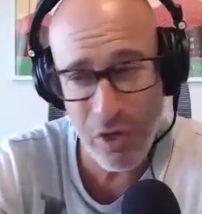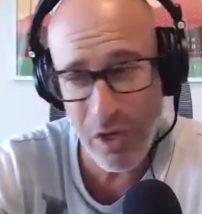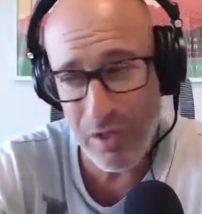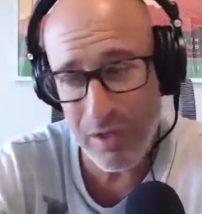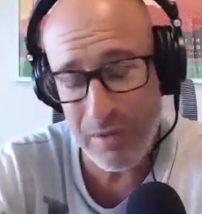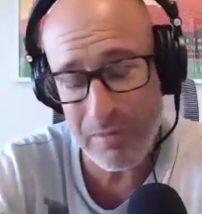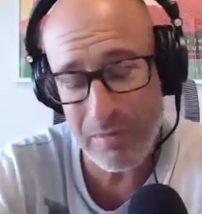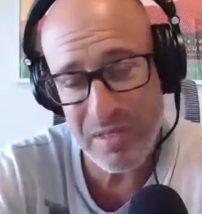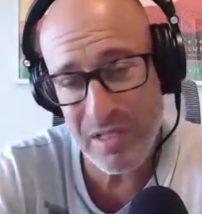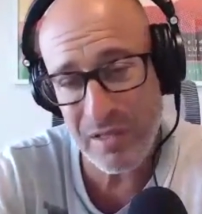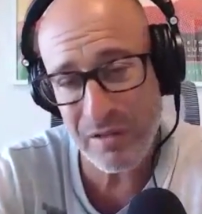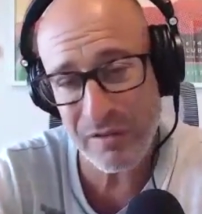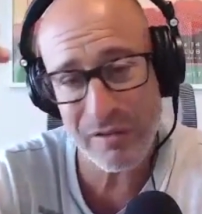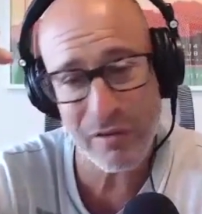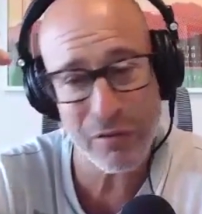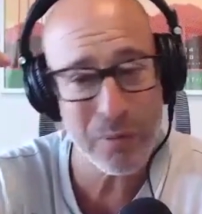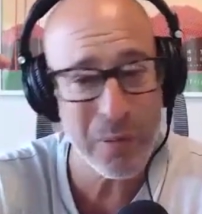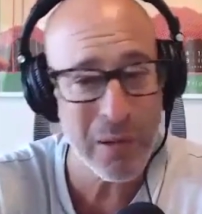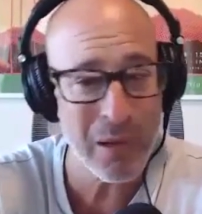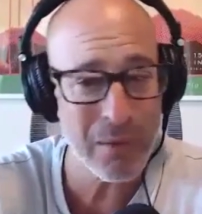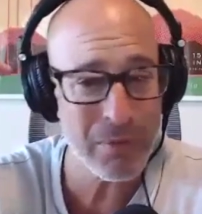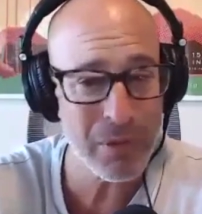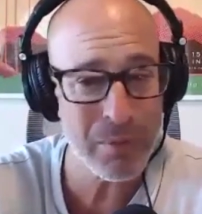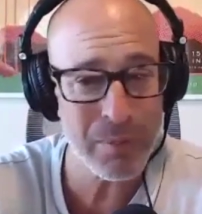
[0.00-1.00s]
work on themselves.
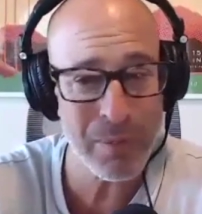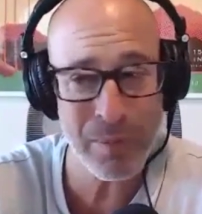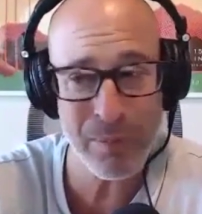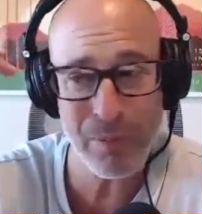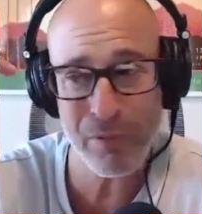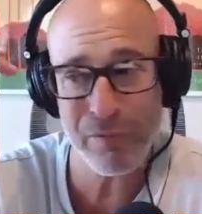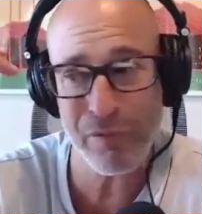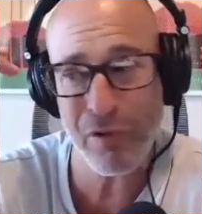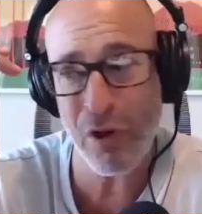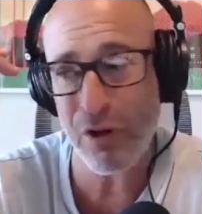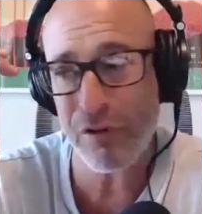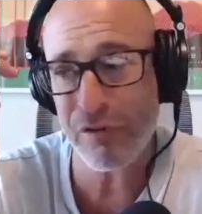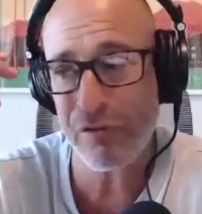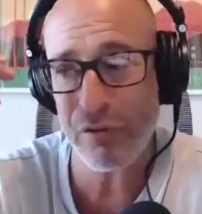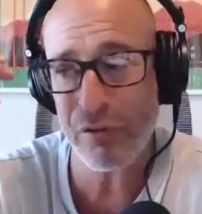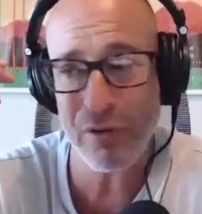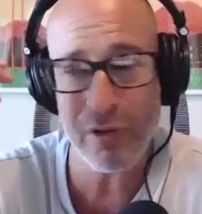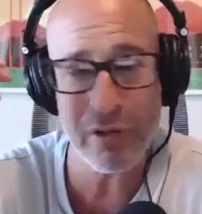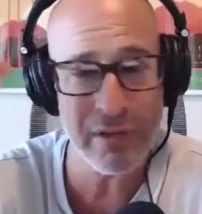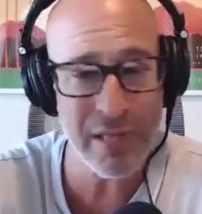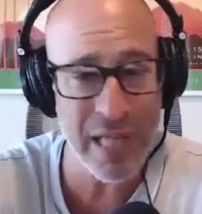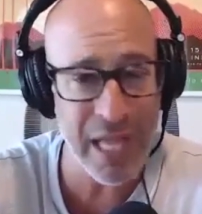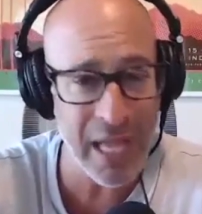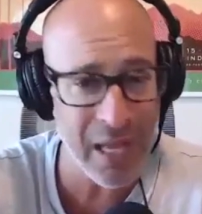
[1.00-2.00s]
There's probably people who've gone oh,
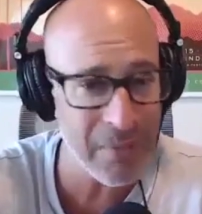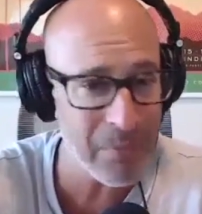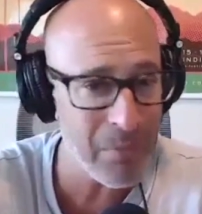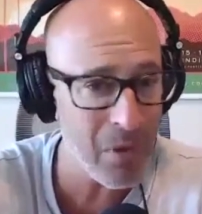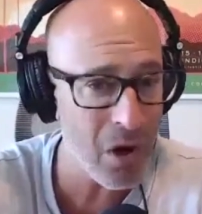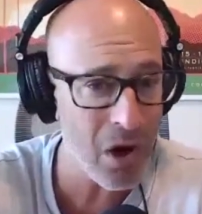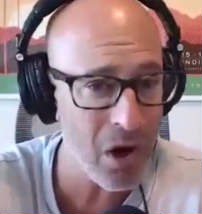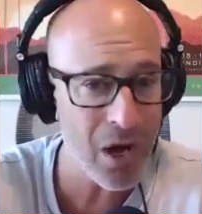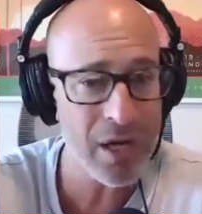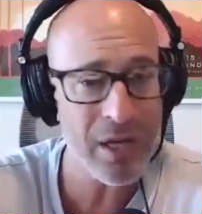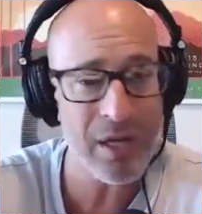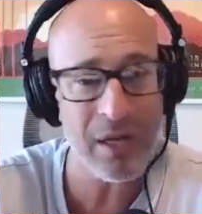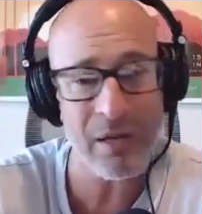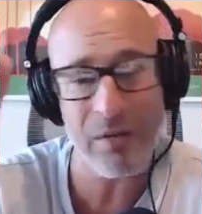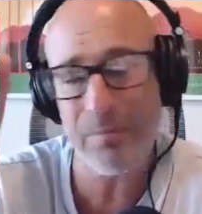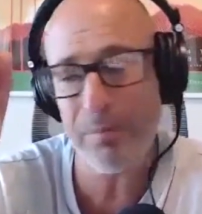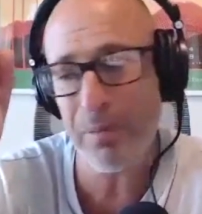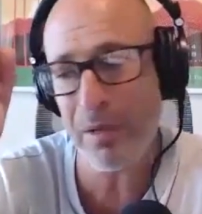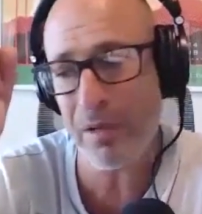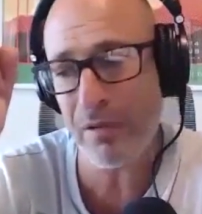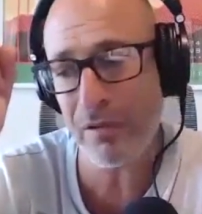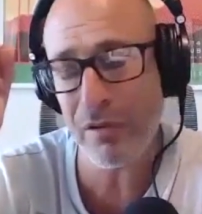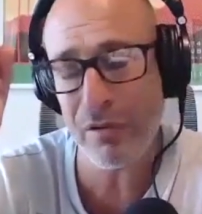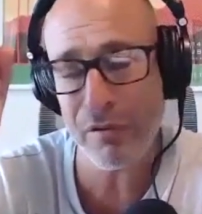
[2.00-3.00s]
through yeah. the landmark
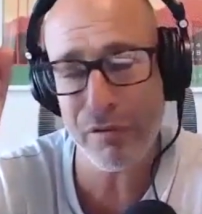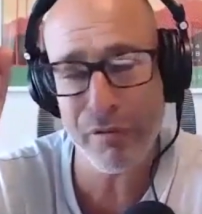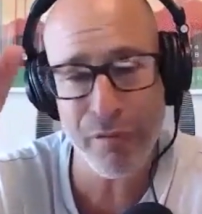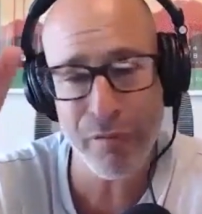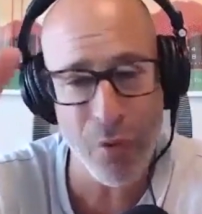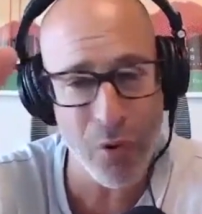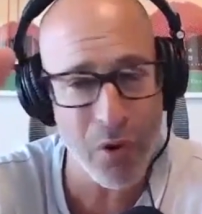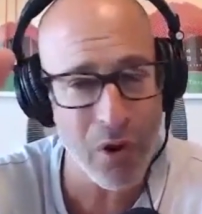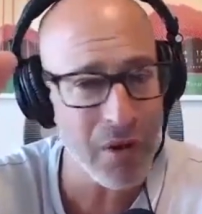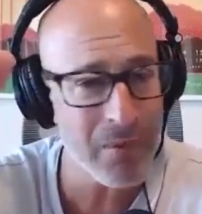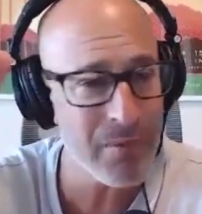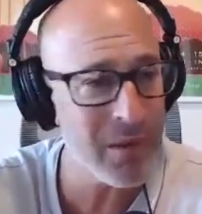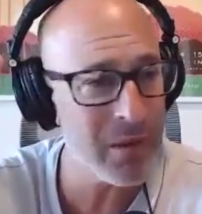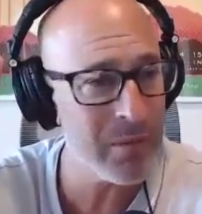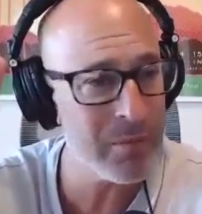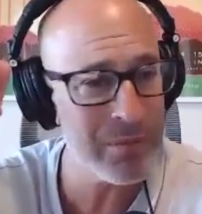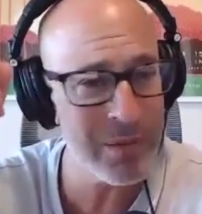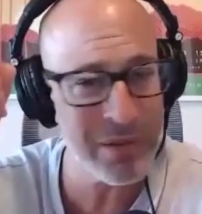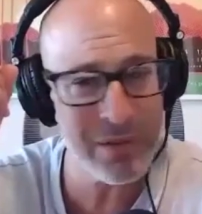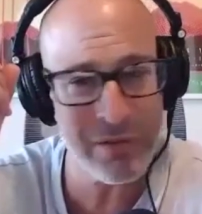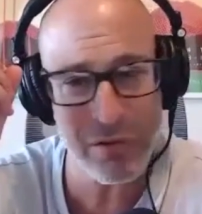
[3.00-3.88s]
and been to forum wow. and oh.